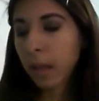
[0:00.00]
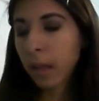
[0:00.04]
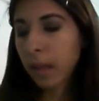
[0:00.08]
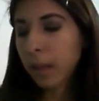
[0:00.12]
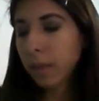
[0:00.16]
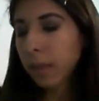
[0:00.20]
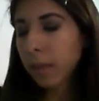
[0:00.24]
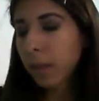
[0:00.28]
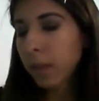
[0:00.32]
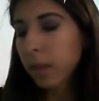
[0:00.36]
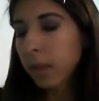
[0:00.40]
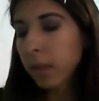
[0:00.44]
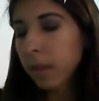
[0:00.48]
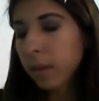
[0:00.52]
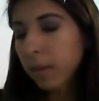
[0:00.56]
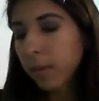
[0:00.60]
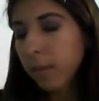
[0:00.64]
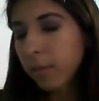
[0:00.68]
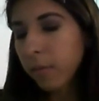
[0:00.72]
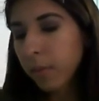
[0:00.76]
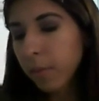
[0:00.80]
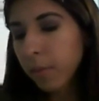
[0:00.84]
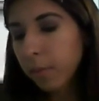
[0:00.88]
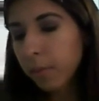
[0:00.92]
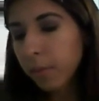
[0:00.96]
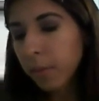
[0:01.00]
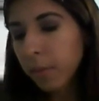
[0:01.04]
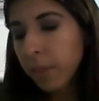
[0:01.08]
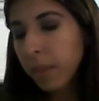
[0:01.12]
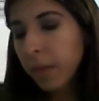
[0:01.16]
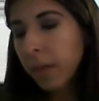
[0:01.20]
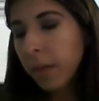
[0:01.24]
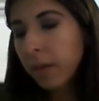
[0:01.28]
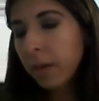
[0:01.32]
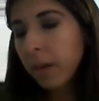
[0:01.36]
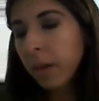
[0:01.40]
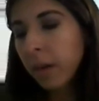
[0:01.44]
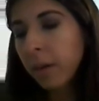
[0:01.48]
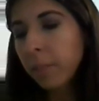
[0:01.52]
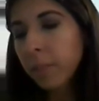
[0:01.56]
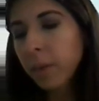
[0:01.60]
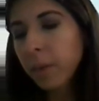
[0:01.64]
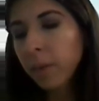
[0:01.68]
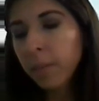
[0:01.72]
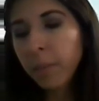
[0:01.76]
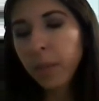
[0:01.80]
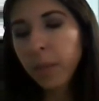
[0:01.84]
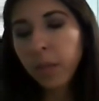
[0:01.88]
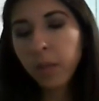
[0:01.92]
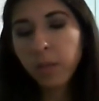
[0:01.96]
and then from there I'm
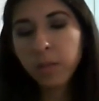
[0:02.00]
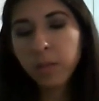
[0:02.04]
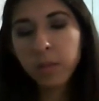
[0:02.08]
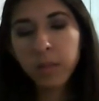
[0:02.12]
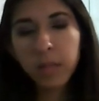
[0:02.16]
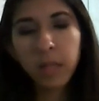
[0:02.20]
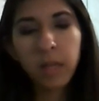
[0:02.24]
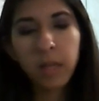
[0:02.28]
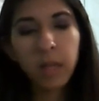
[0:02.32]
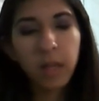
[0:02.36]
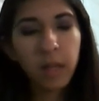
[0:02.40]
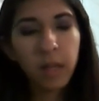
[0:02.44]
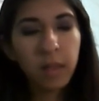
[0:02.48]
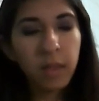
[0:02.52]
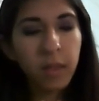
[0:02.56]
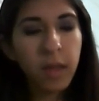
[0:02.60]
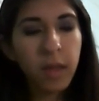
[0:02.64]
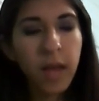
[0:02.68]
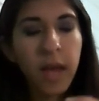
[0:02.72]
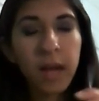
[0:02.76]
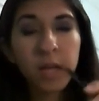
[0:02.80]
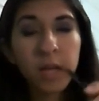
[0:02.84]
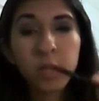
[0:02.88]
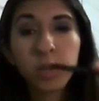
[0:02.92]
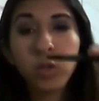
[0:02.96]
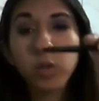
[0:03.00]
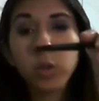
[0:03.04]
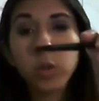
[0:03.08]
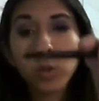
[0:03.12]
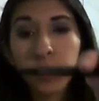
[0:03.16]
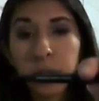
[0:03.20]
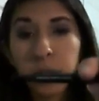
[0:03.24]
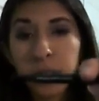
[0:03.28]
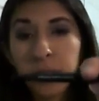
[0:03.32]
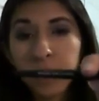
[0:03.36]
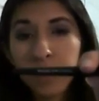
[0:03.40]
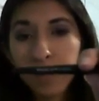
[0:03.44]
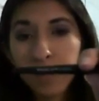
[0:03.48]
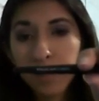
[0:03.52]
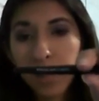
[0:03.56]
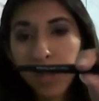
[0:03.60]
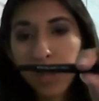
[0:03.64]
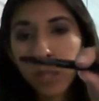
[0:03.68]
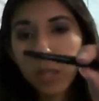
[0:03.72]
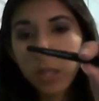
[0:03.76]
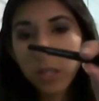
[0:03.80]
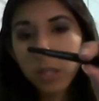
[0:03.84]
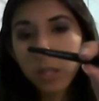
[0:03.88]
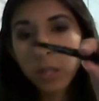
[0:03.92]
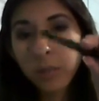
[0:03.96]
going to be using the actual crease
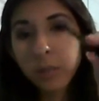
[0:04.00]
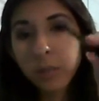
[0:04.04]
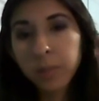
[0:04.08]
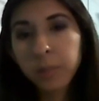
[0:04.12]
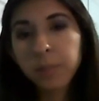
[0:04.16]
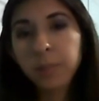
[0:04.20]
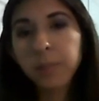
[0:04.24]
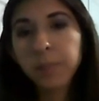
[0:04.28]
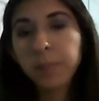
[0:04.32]
brush.